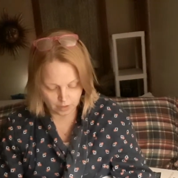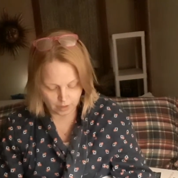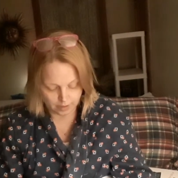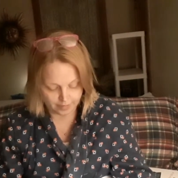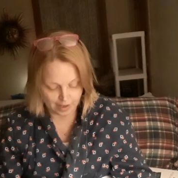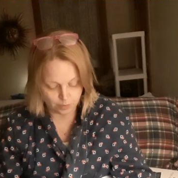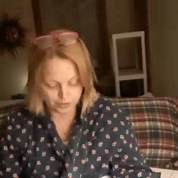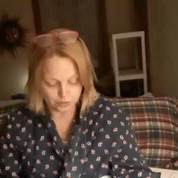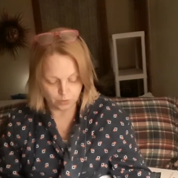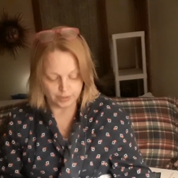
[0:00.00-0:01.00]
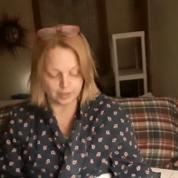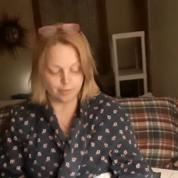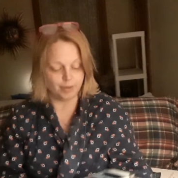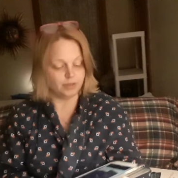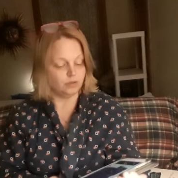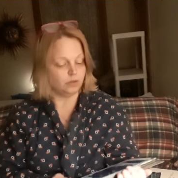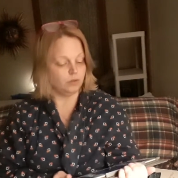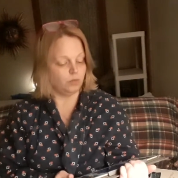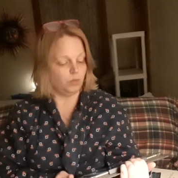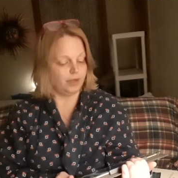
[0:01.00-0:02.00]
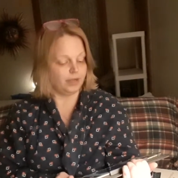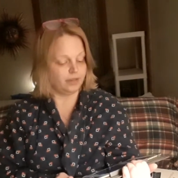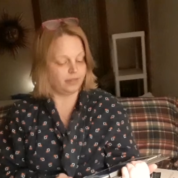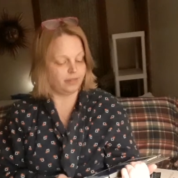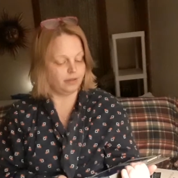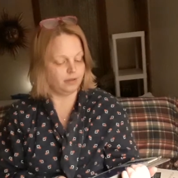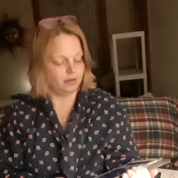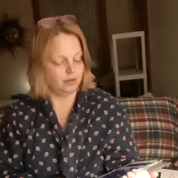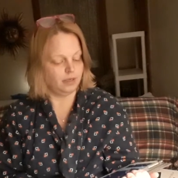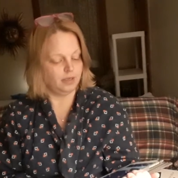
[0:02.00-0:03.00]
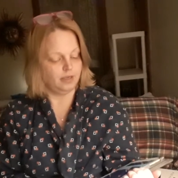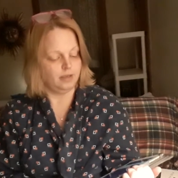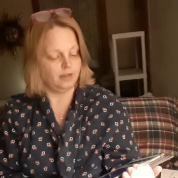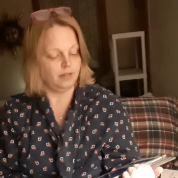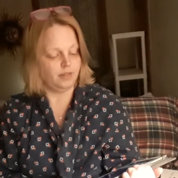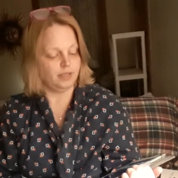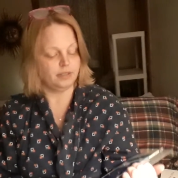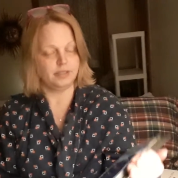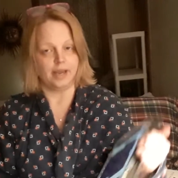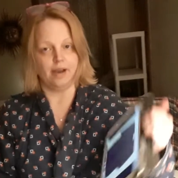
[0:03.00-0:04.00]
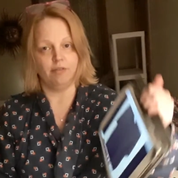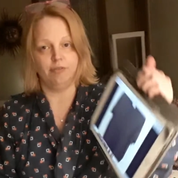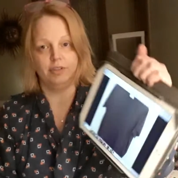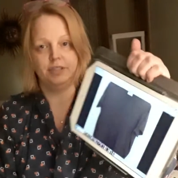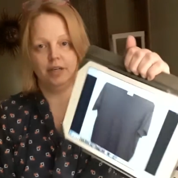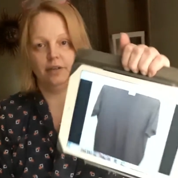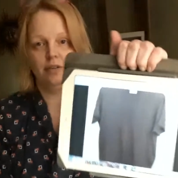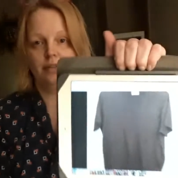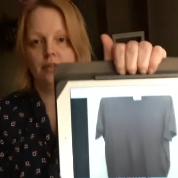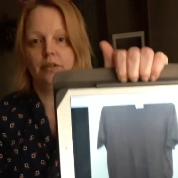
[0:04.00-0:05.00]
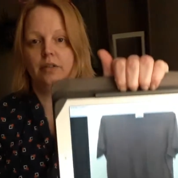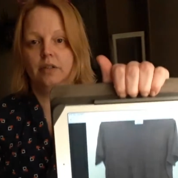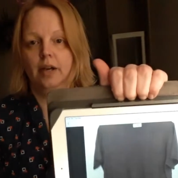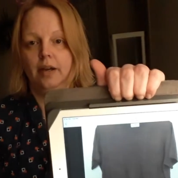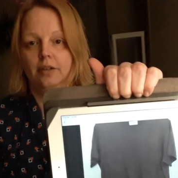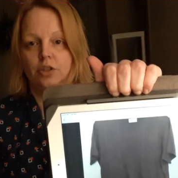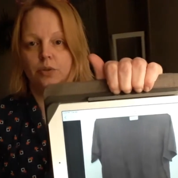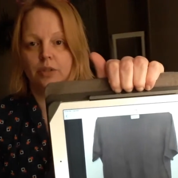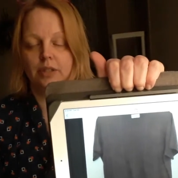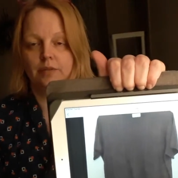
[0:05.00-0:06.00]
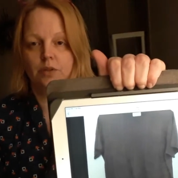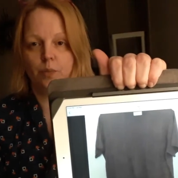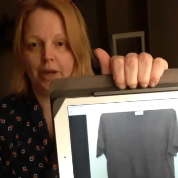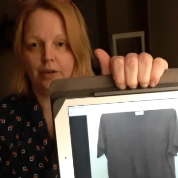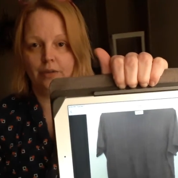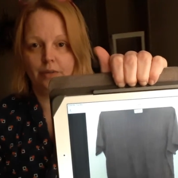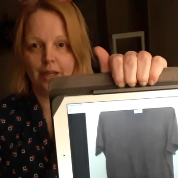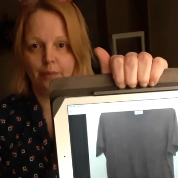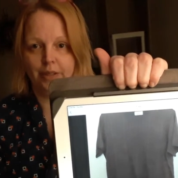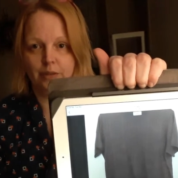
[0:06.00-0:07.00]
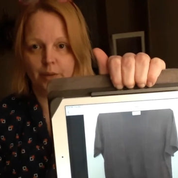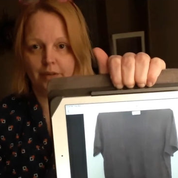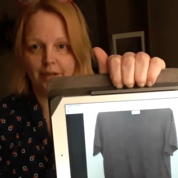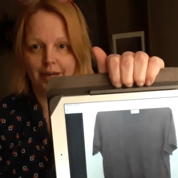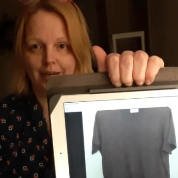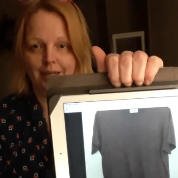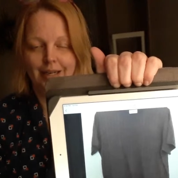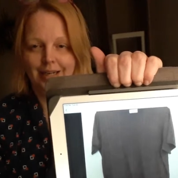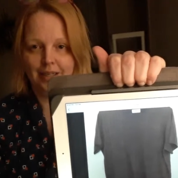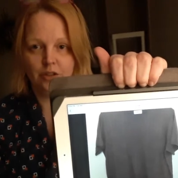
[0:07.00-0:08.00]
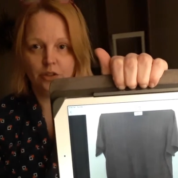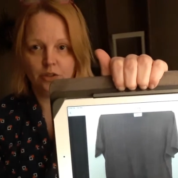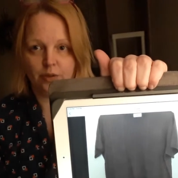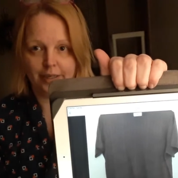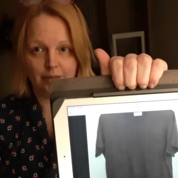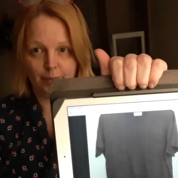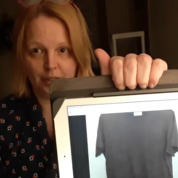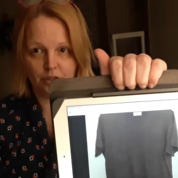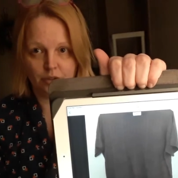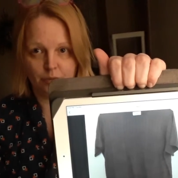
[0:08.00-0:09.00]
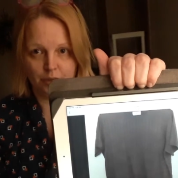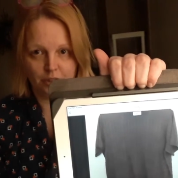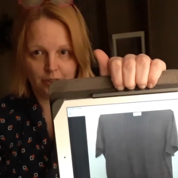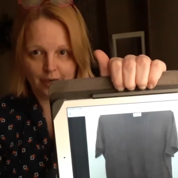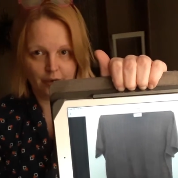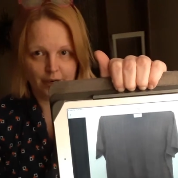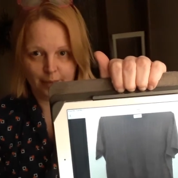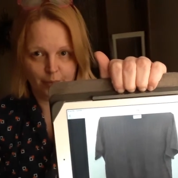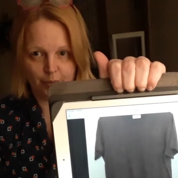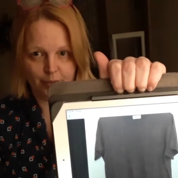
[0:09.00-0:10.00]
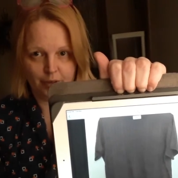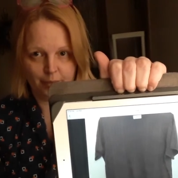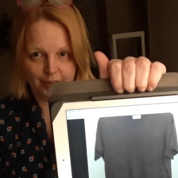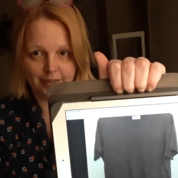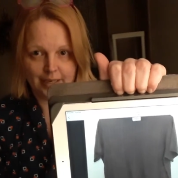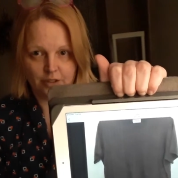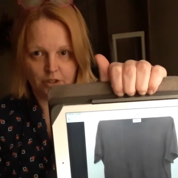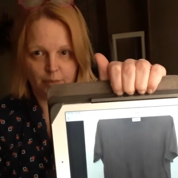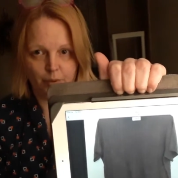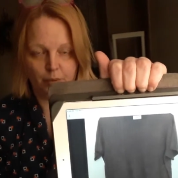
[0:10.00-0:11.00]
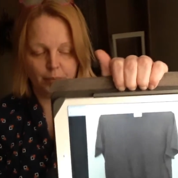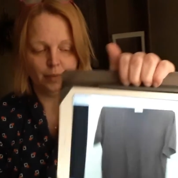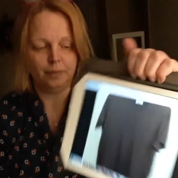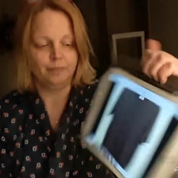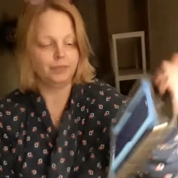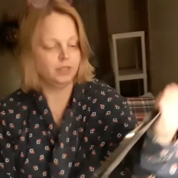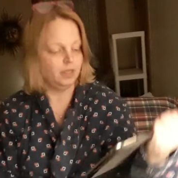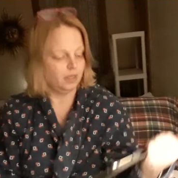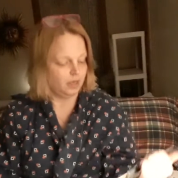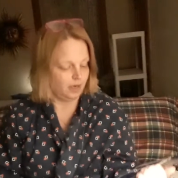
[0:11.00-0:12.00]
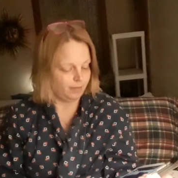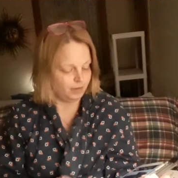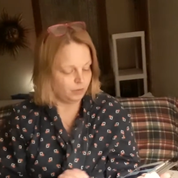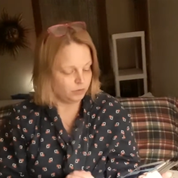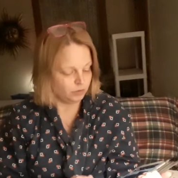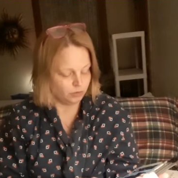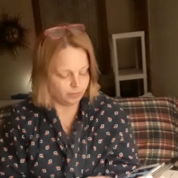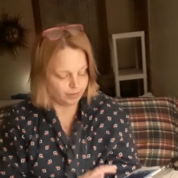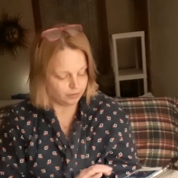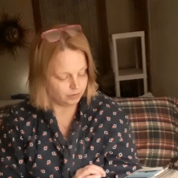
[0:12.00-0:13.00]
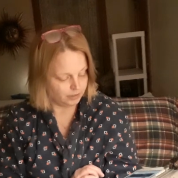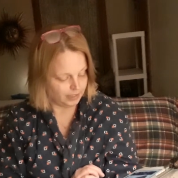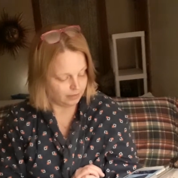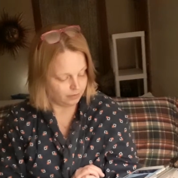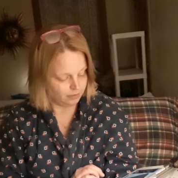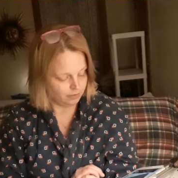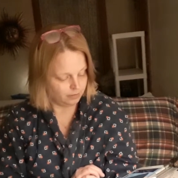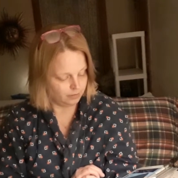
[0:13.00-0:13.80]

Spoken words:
And that was sold in a bundle with this Alfred Dunner short sleeve sweater, lightweight sweater that I had. It looks gray in the picture, which you know how gray and purple are, but it's actually purple. And those sold in a bundle together.